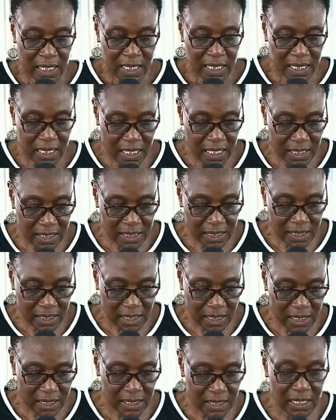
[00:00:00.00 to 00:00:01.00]
This
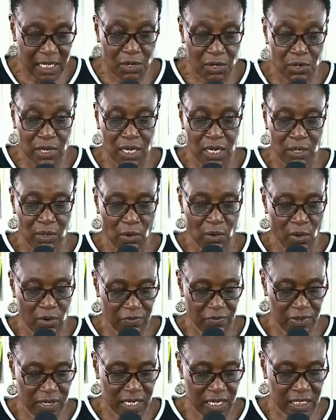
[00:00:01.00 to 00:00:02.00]
is the real
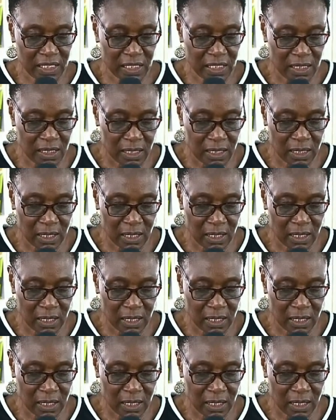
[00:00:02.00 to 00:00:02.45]
confidence